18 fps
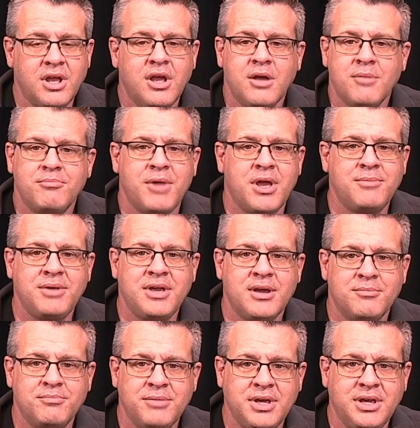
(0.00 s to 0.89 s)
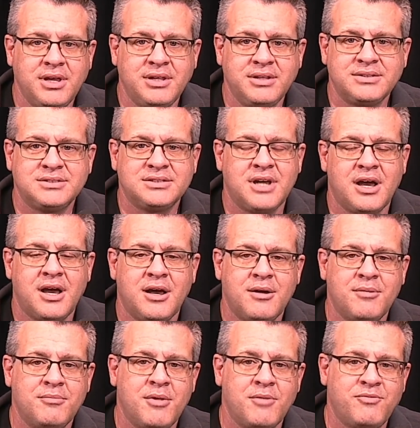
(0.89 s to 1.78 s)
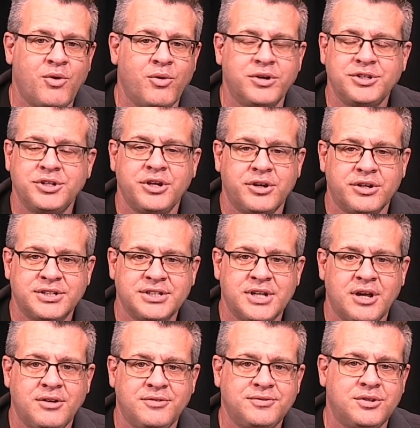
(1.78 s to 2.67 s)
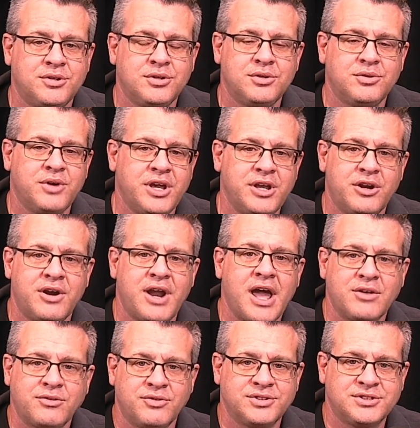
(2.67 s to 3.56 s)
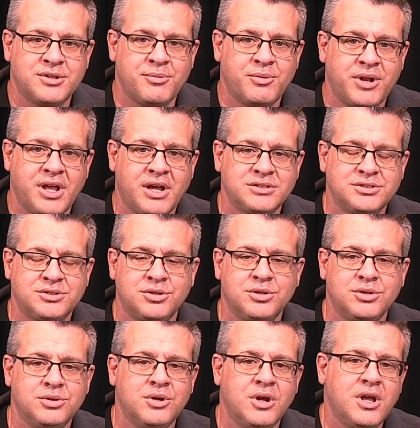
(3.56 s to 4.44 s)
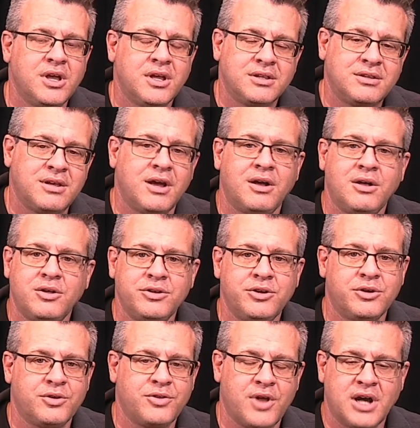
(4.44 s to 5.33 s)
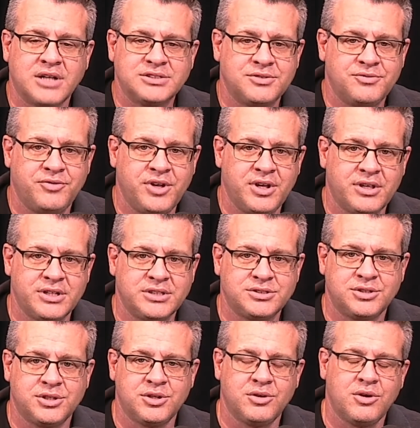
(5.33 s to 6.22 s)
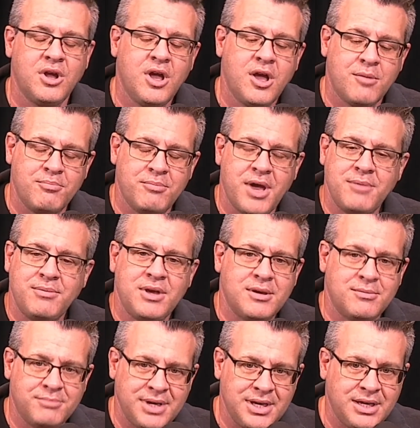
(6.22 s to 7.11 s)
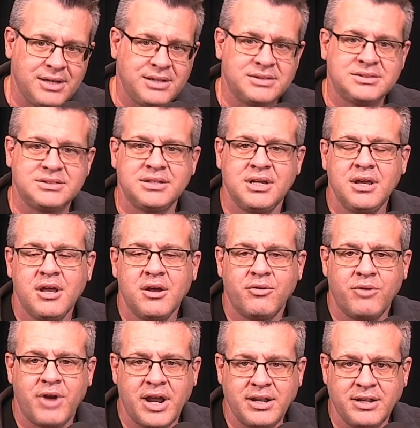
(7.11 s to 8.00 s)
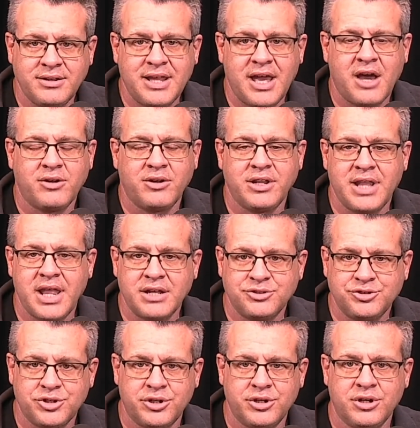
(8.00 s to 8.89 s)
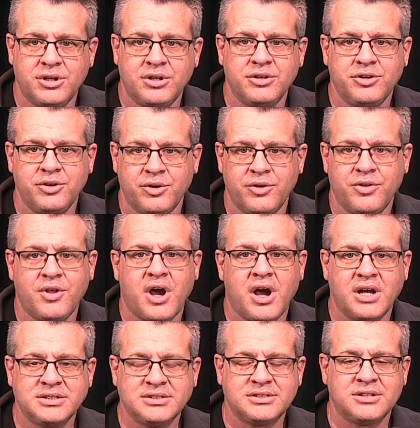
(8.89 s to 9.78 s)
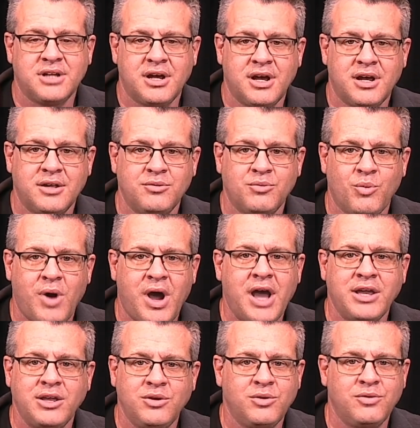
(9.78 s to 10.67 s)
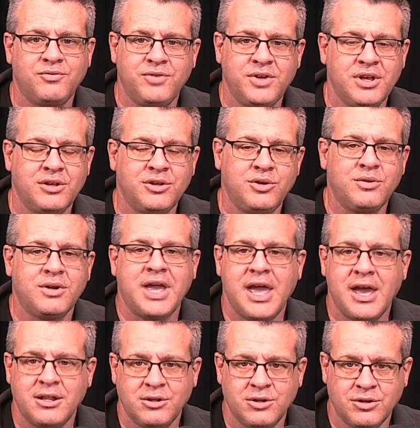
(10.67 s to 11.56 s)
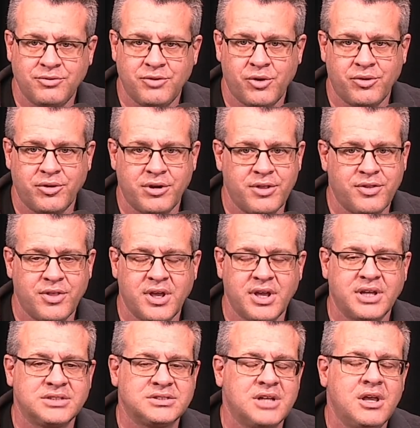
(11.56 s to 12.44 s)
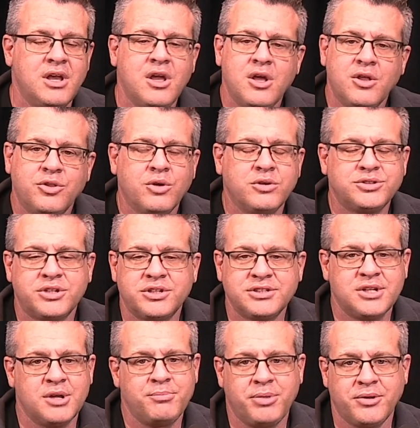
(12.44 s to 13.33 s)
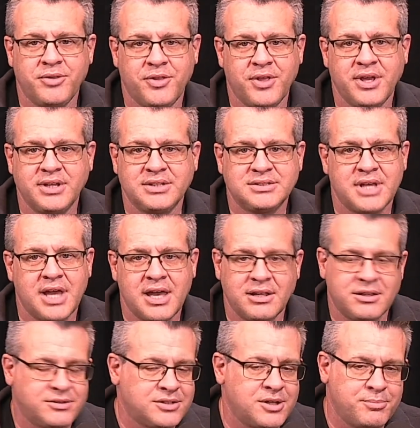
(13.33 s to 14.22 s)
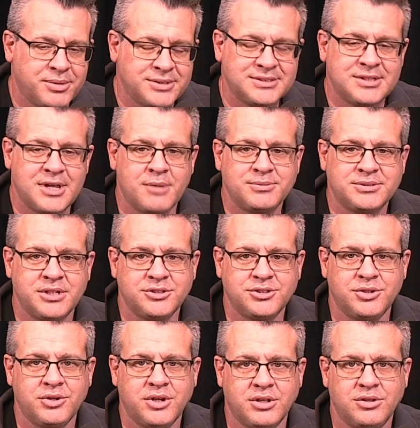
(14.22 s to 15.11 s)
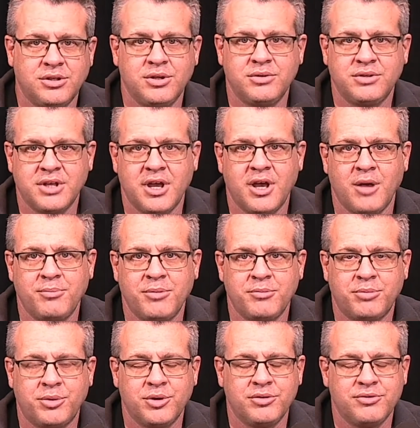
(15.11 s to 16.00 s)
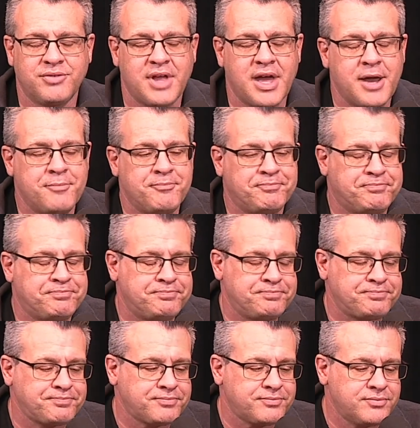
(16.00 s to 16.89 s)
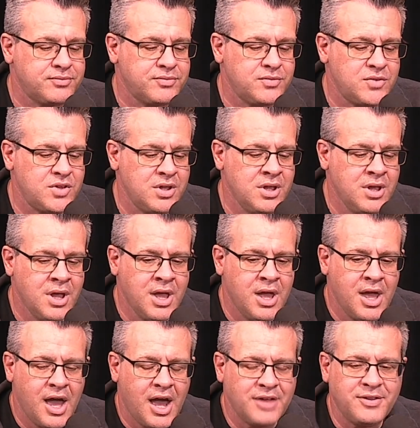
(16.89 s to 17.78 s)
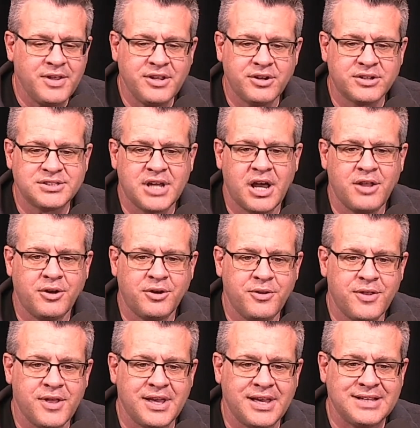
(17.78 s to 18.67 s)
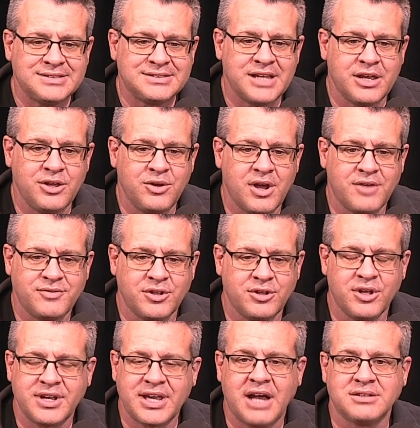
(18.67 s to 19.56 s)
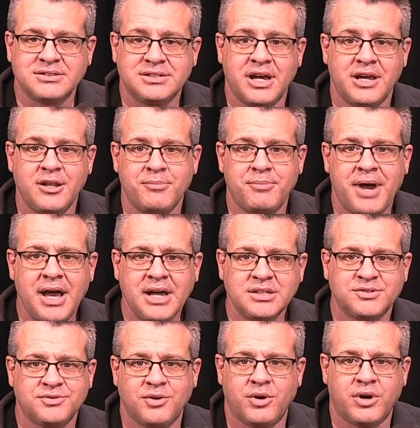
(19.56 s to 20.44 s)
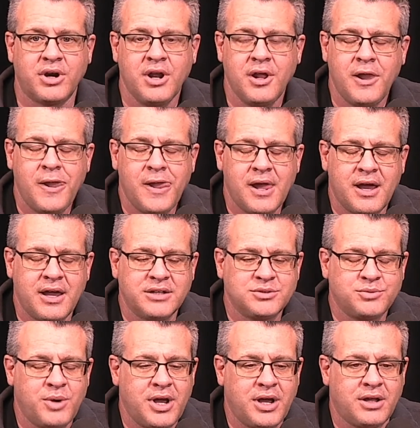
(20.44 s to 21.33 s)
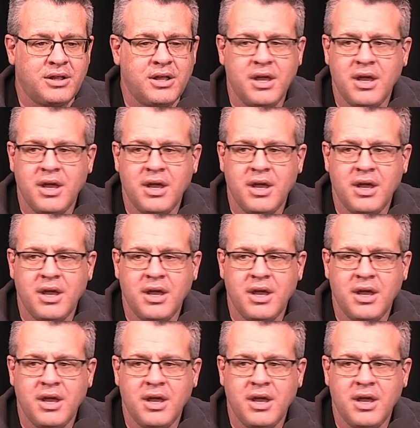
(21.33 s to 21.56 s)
Maybe it means forcing yourself to interact with someone else to tell your thoughts and feelings to. Maybe it means writing down in that journal your thoughts on why you feel you can't look forward to things. Those are simple steps that you can do to help improve that. I think there's other things that you have to look outside the box for as well.